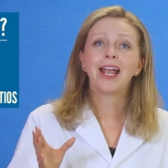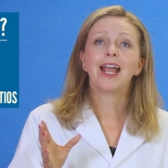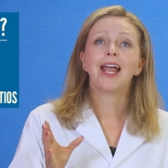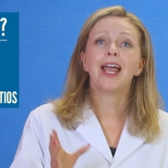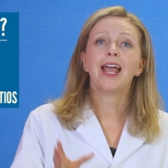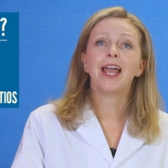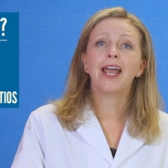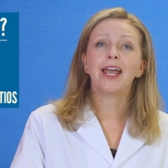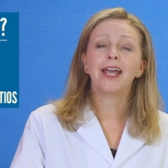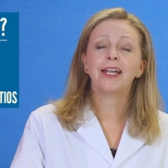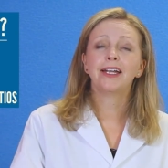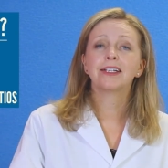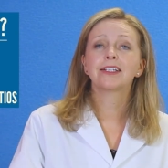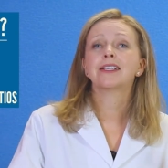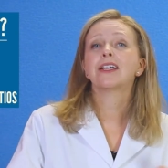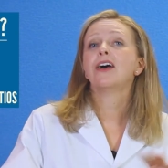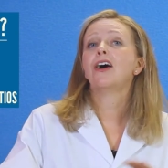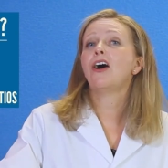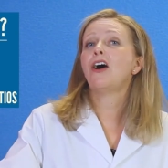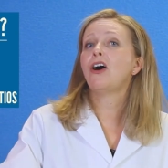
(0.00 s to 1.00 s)
eggs,
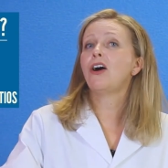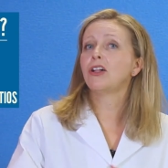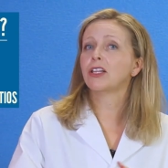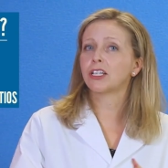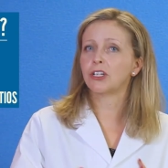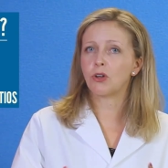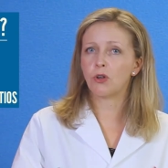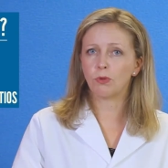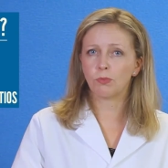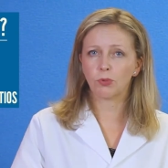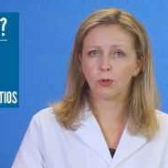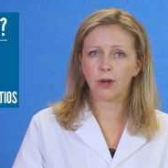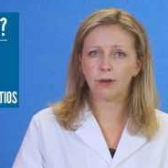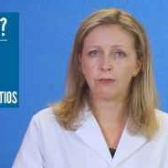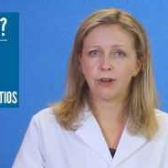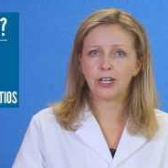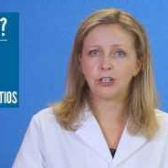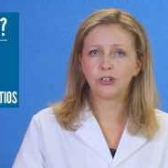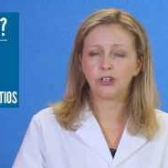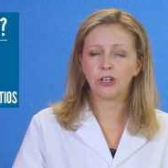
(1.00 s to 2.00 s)
all in whole prey
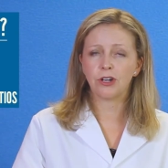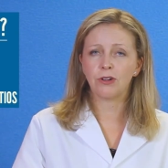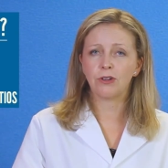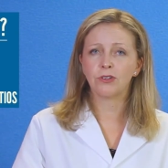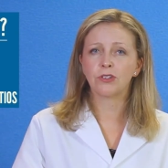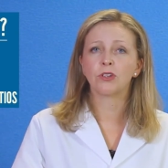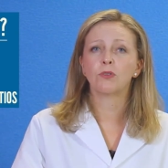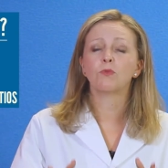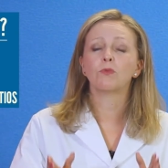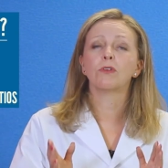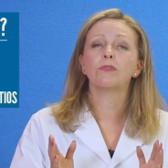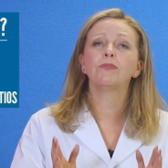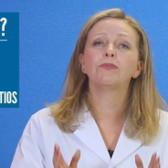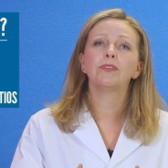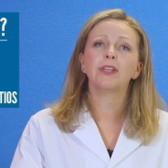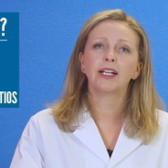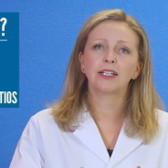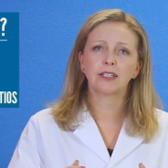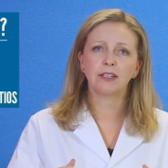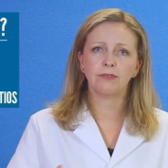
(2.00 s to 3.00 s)
ratios,
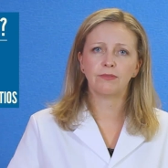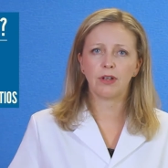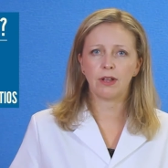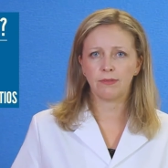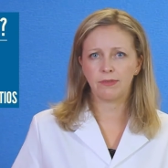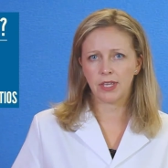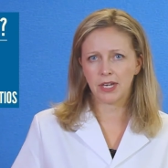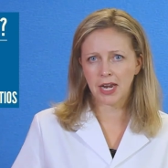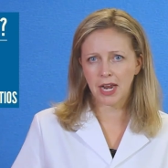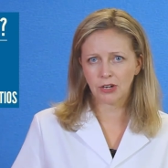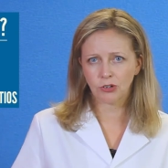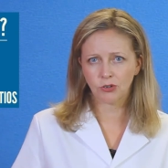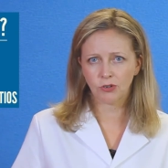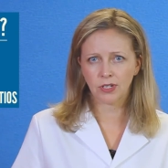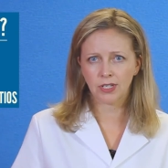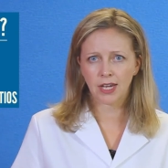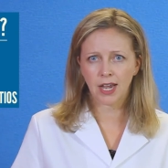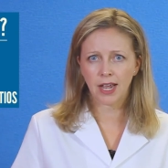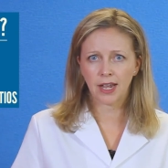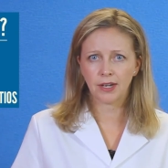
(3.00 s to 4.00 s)
reflective of the natural
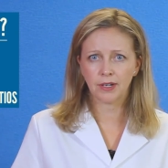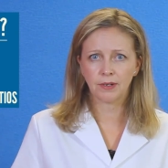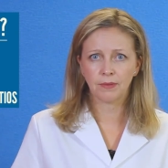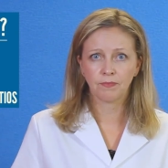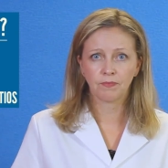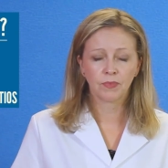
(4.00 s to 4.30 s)
diet.